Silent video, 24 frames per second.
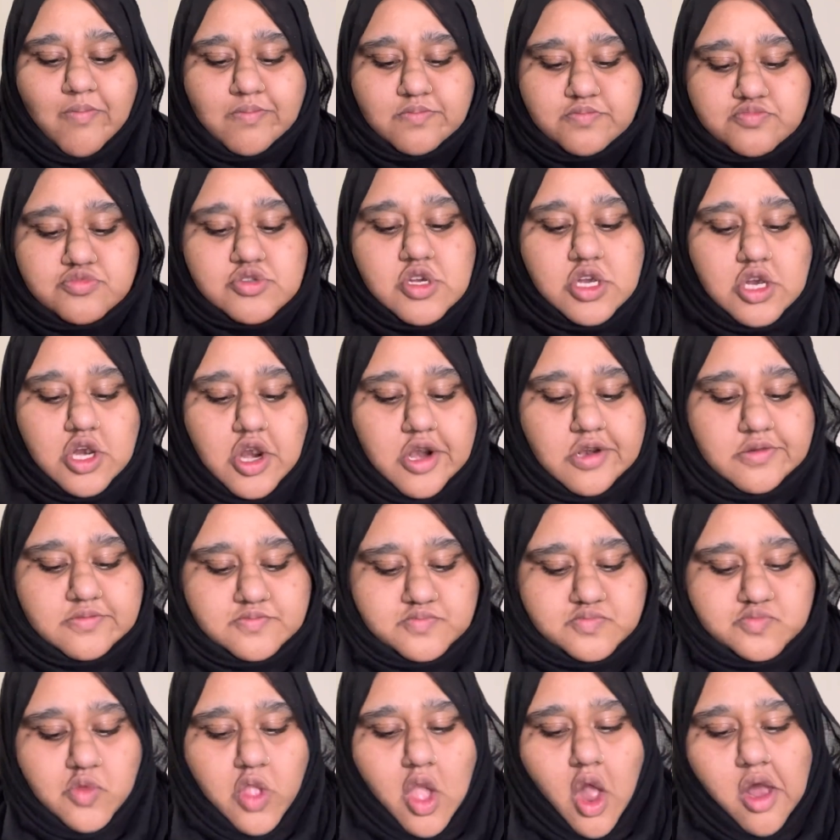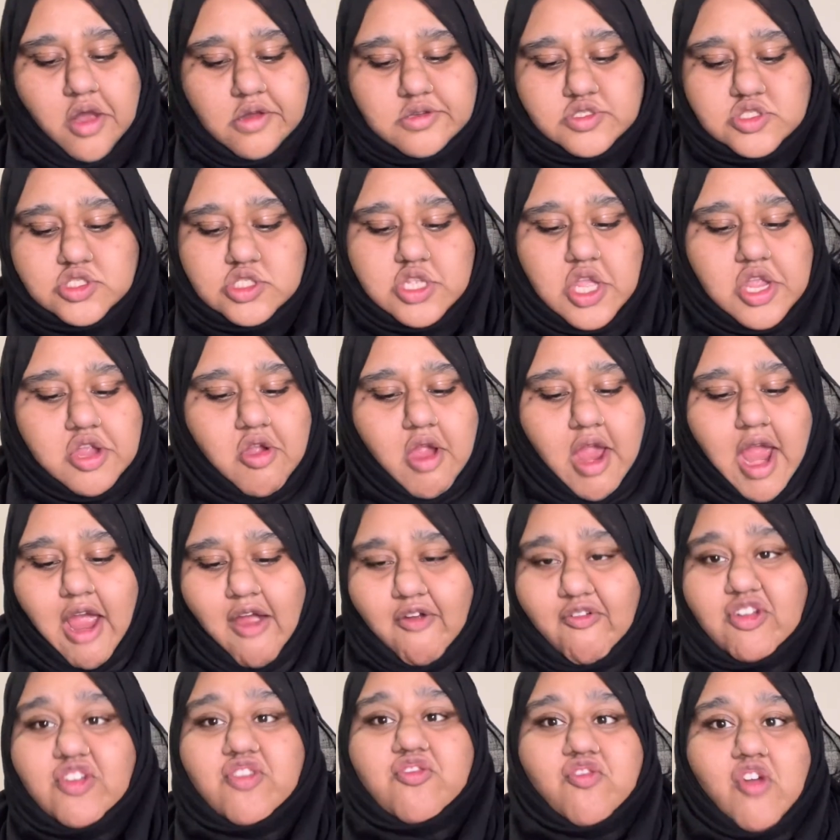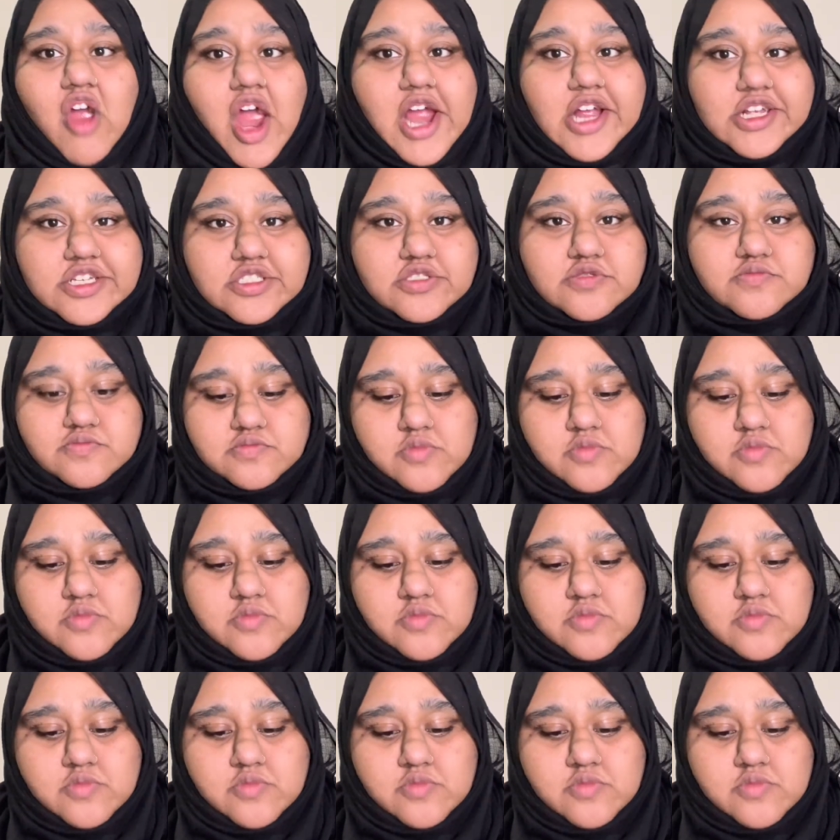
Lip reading: Pretty good. Just like your average fries.